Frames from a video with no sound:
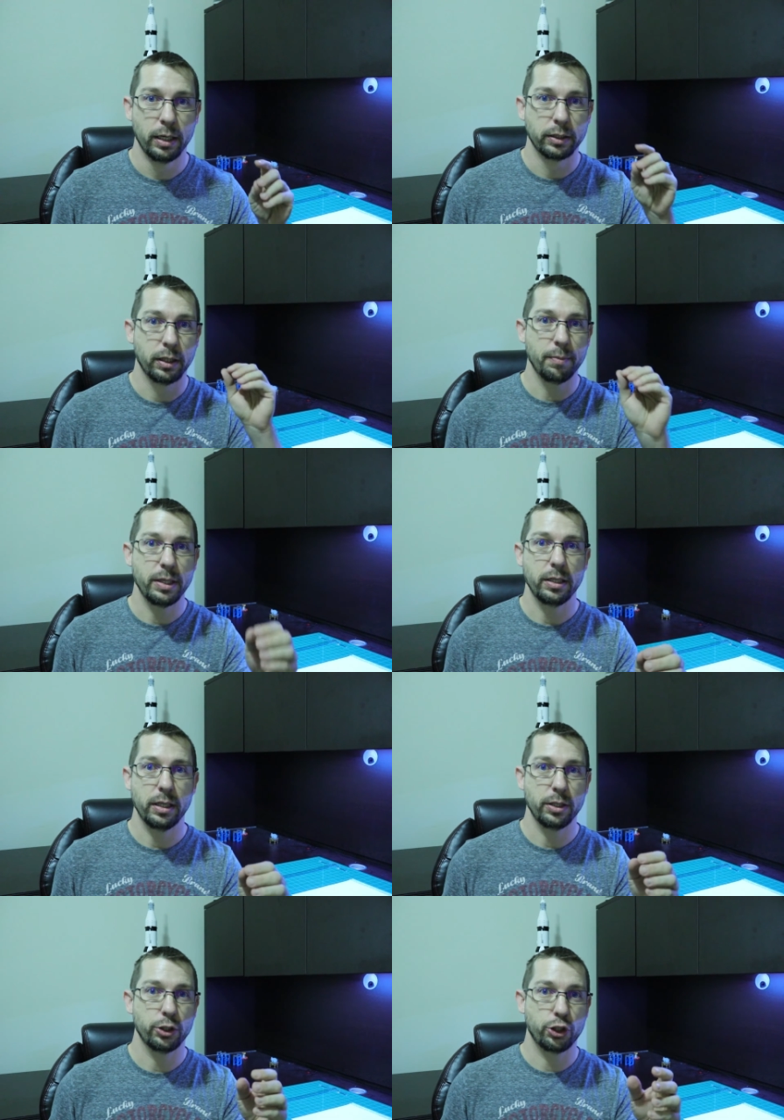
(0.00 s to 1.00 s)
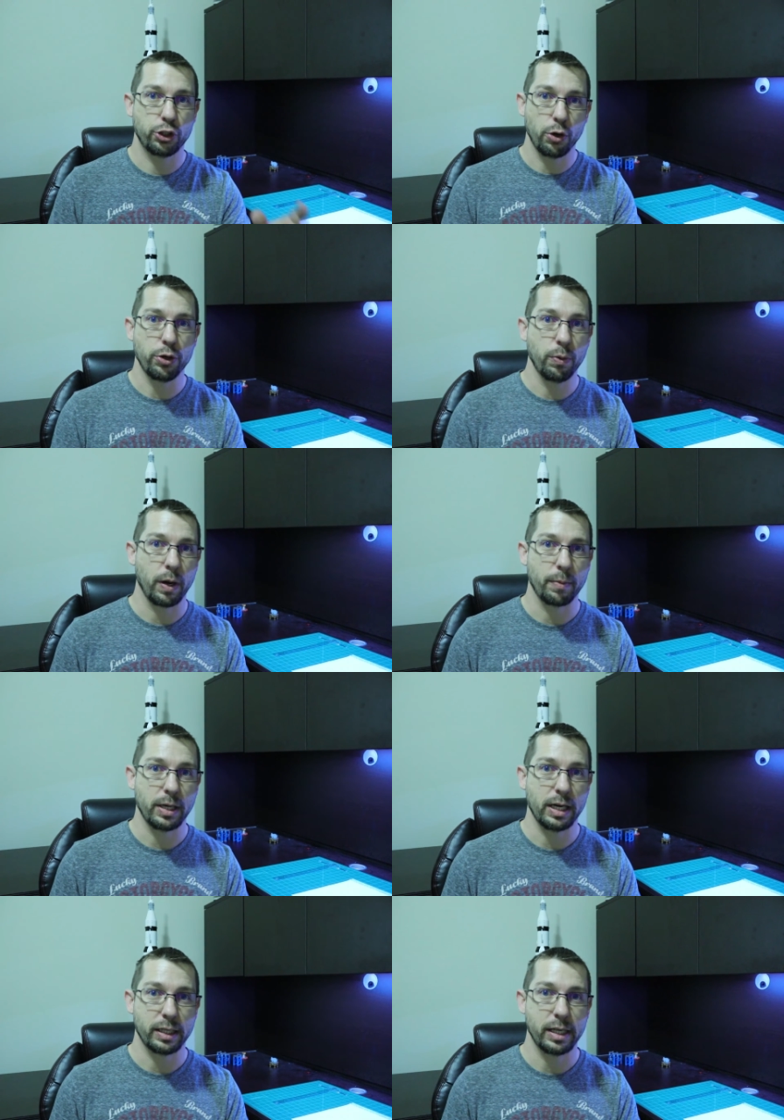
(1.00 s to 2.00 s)
So let me show you what I'm
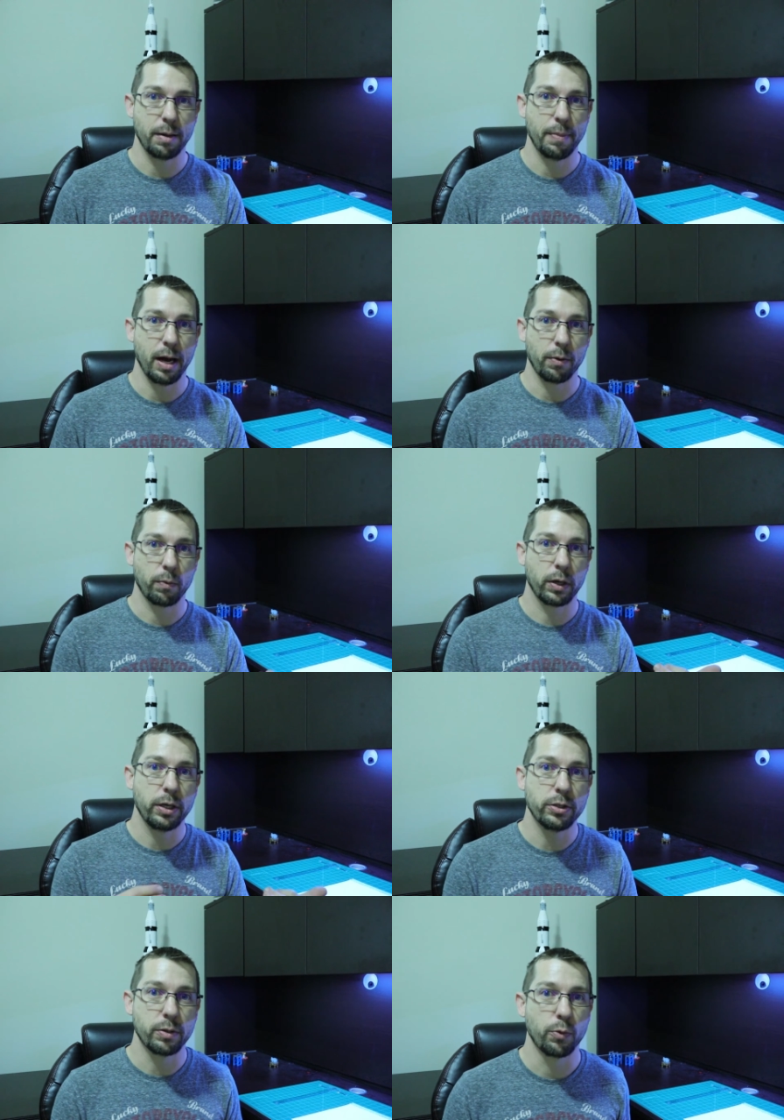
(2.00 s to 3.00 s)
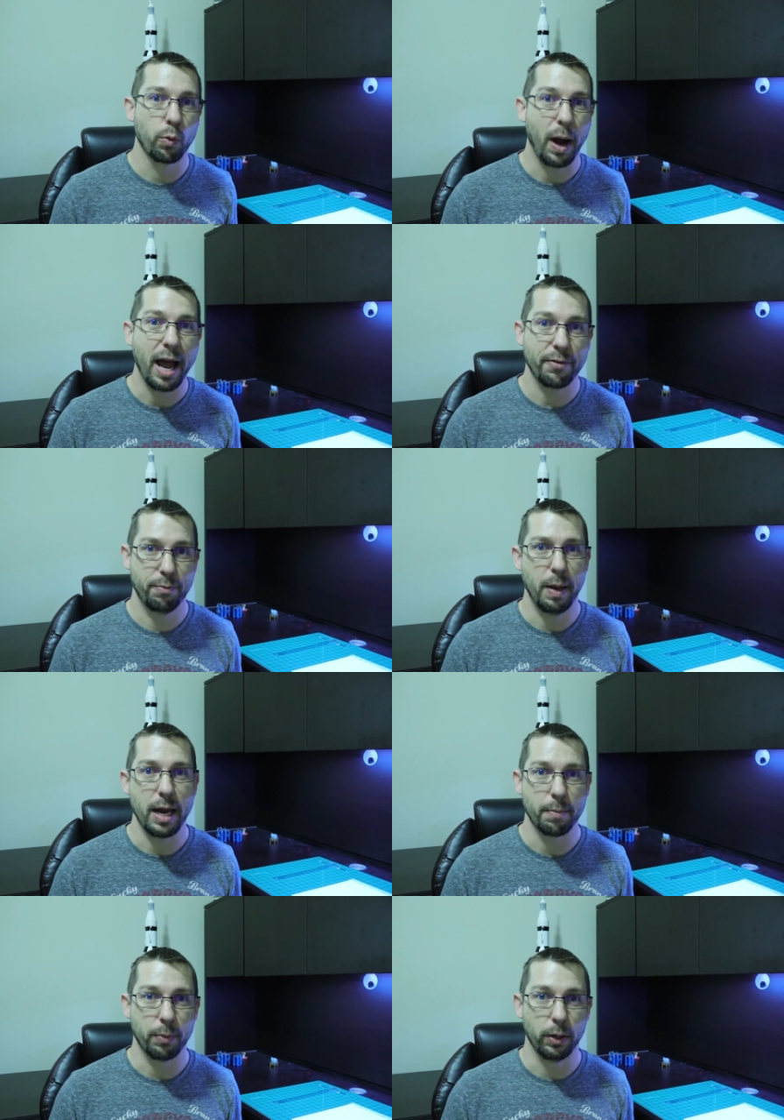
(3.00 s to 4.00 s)
talking about. We're going to use some graph
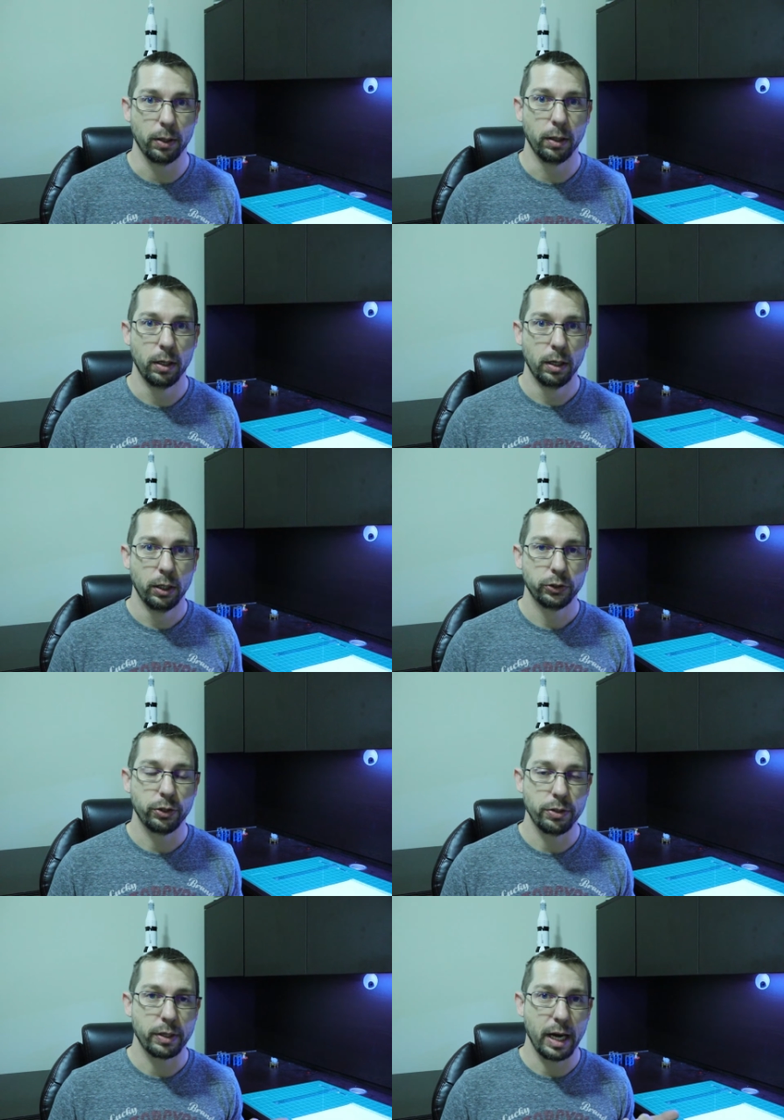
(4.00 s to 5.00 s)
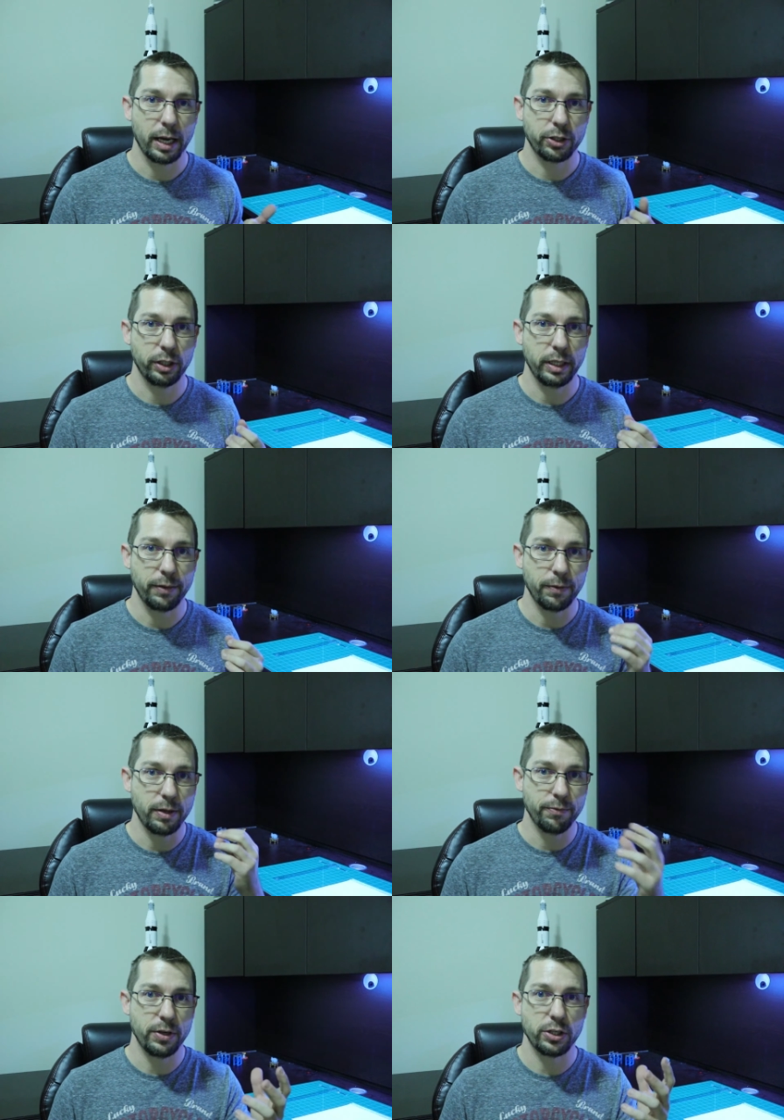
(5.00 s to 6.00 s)
paper so you can actually
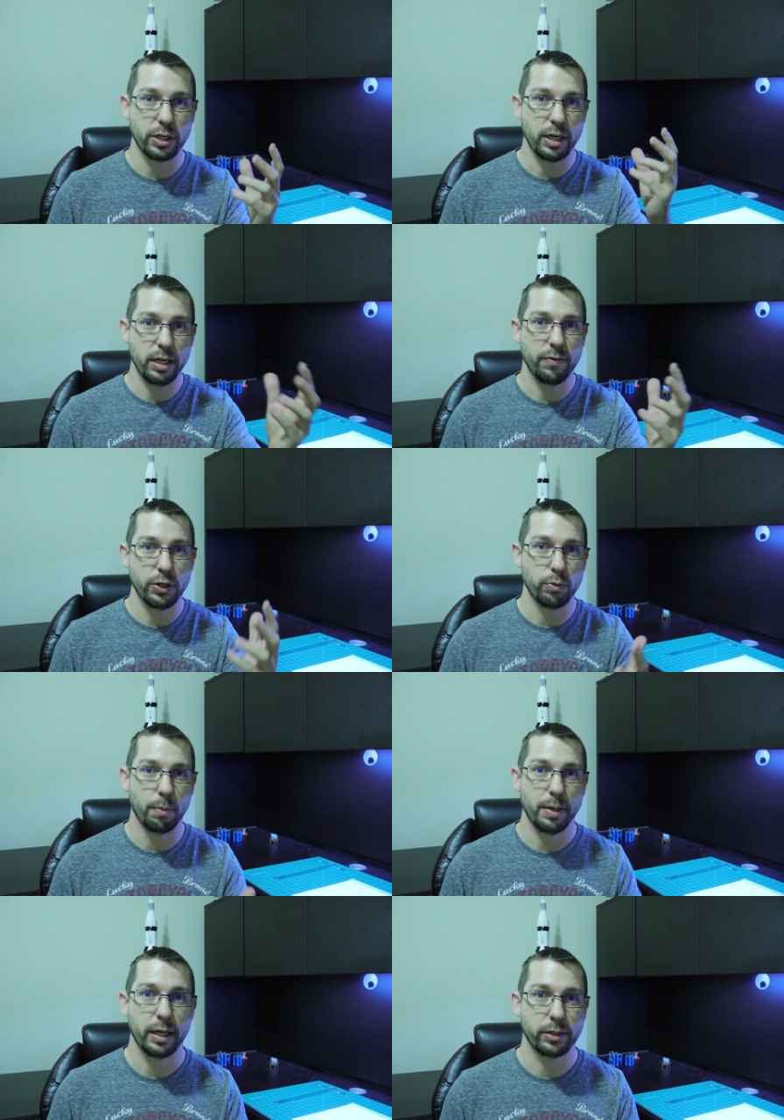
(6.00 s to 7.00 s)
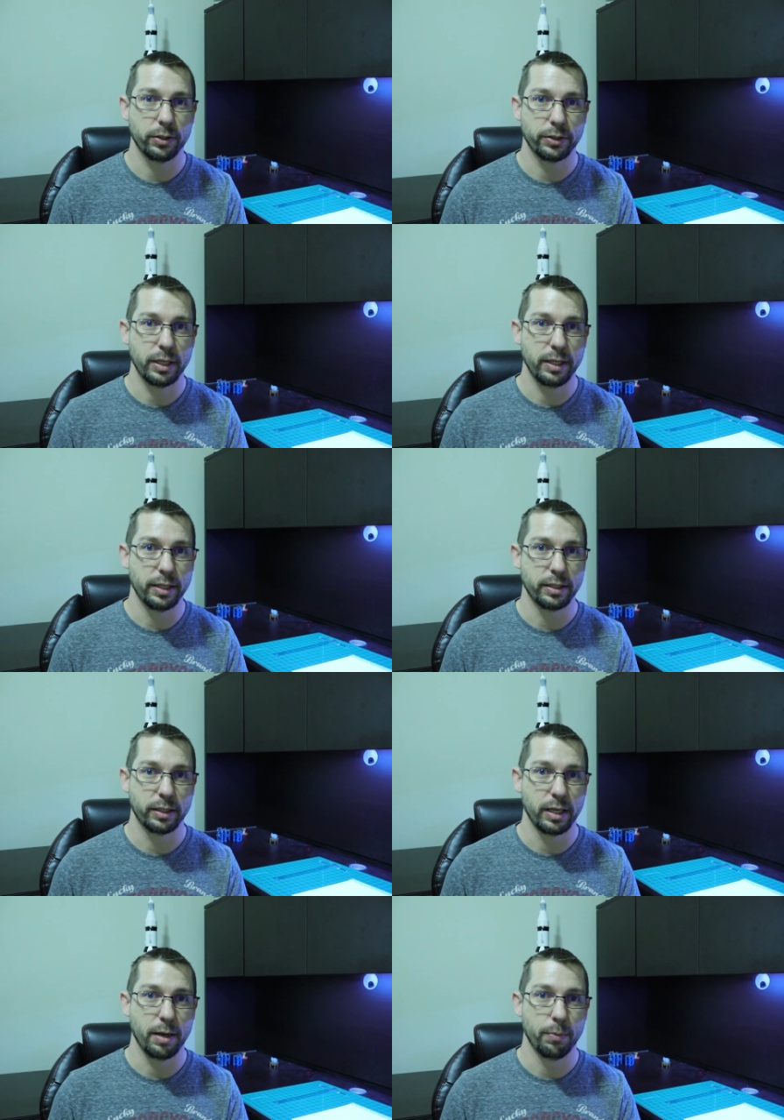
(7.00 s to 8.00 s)
envision individual pixels in this
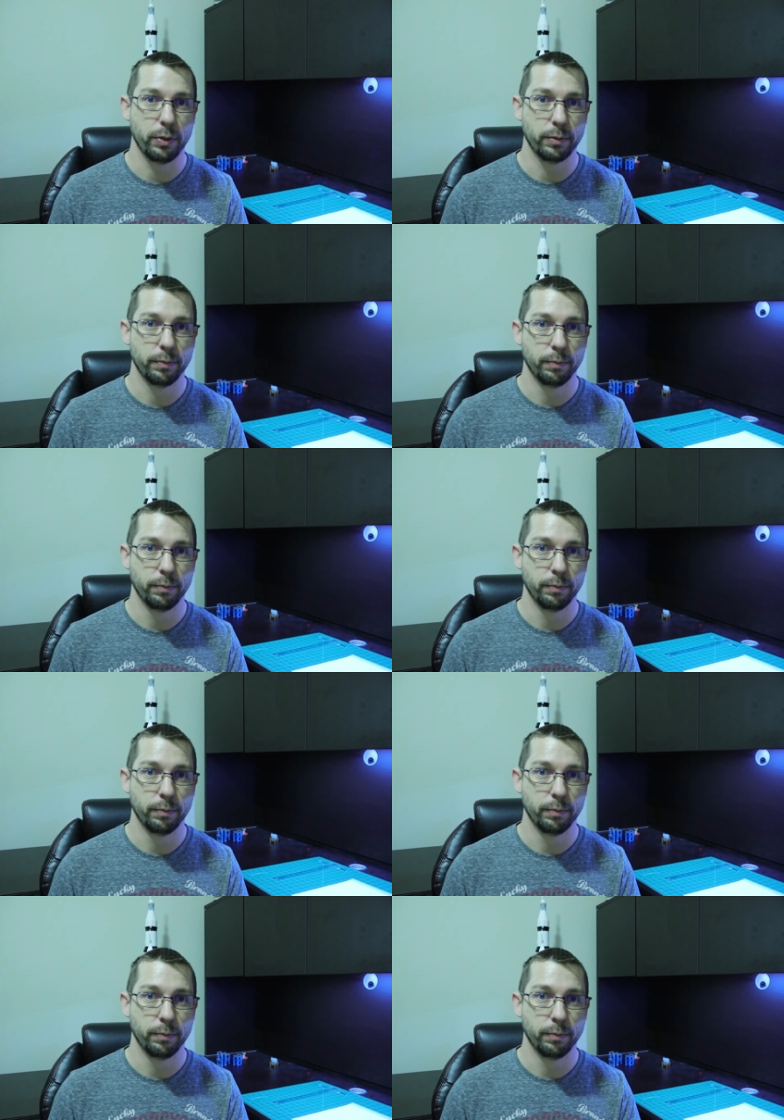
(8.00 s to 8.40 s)
example.